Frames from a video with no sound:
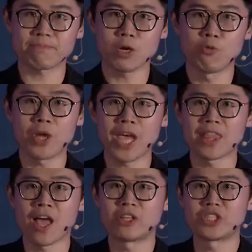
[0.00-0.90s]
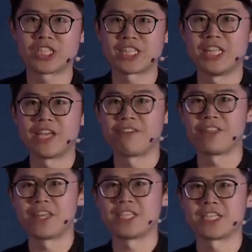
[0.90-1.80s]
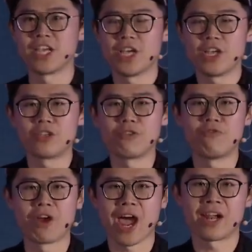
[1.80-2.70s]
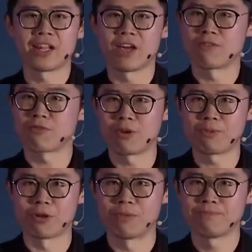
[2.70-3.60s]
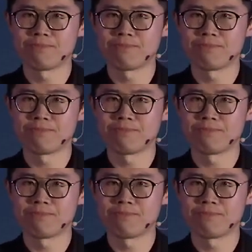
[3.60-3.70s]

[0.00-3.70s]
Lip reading: we cannot just live in this new reality of crypto.